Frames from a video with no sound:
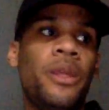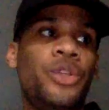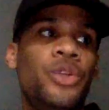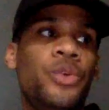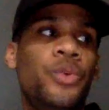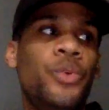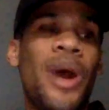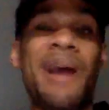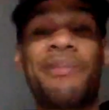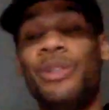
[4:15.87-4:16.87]
you will
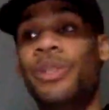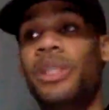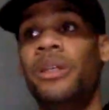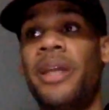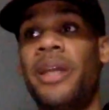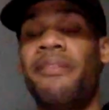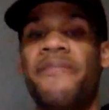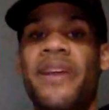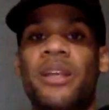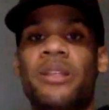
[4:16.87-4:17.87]
absolutely have to
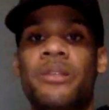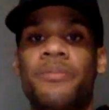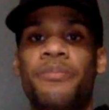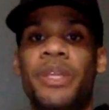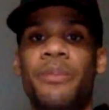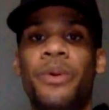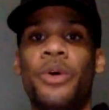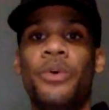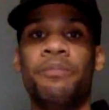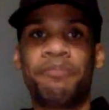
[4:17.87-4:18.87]
face people